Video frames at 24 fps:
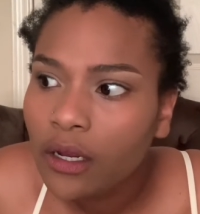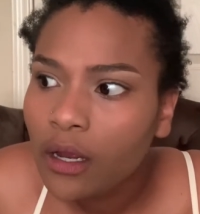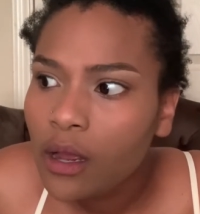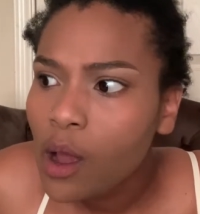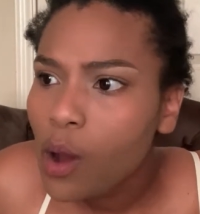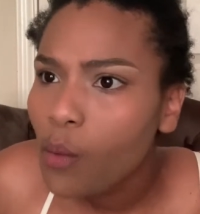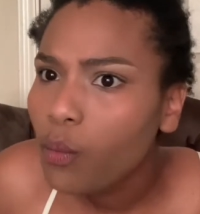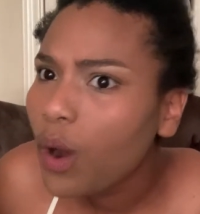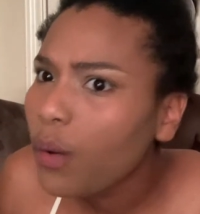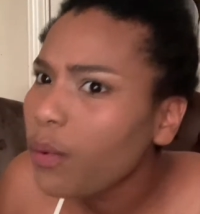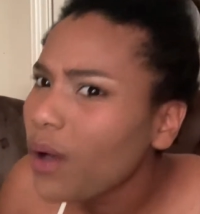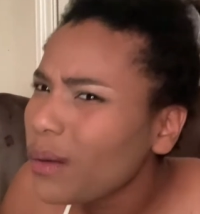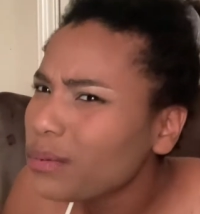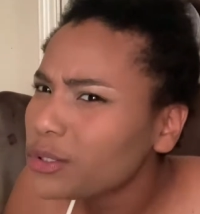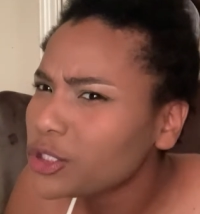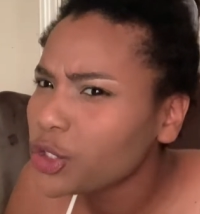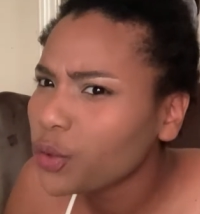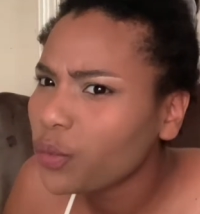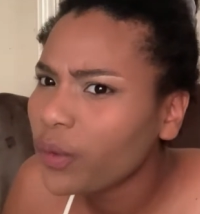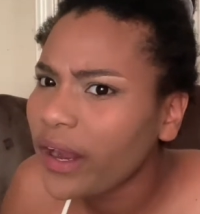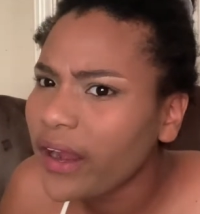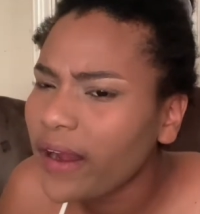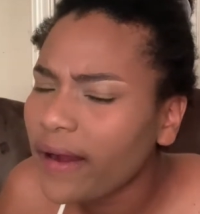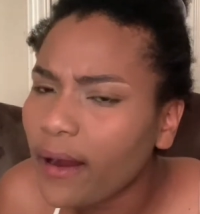Well, what was you
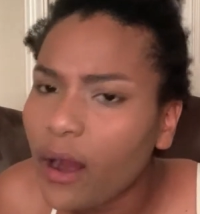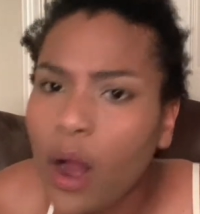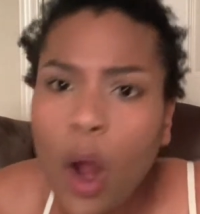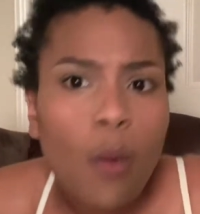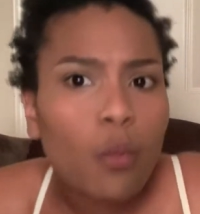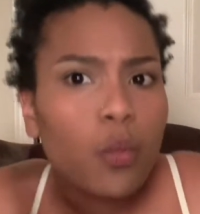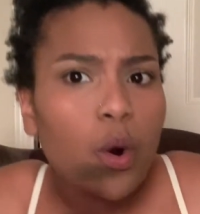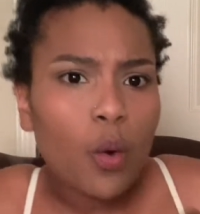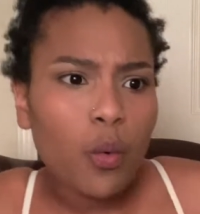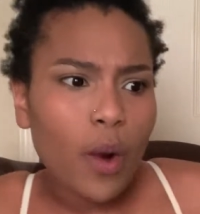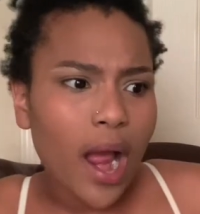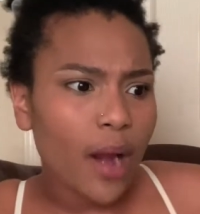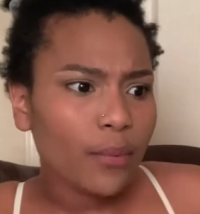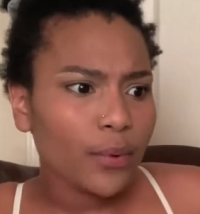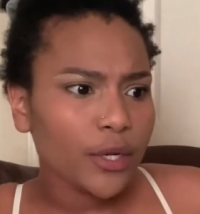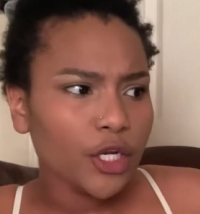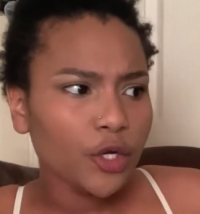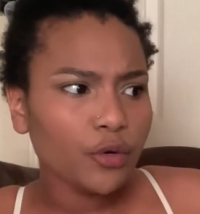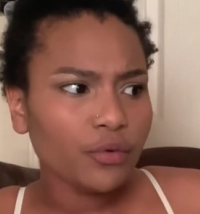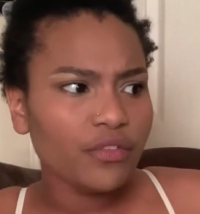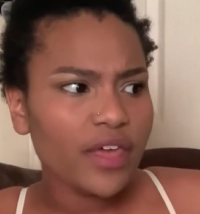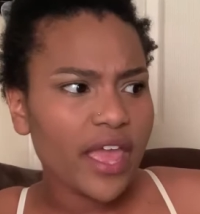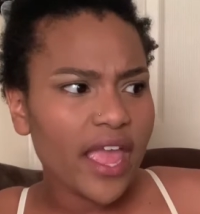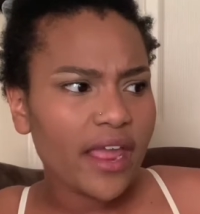wearing? Well, why were you
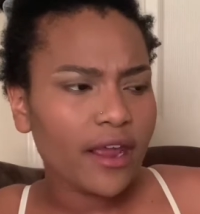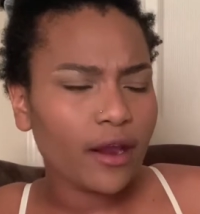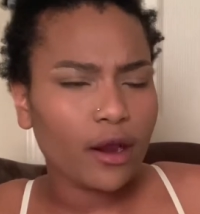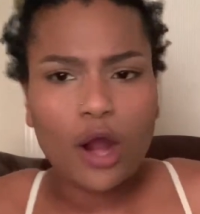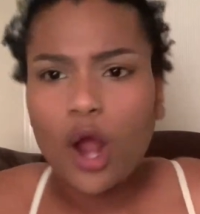there?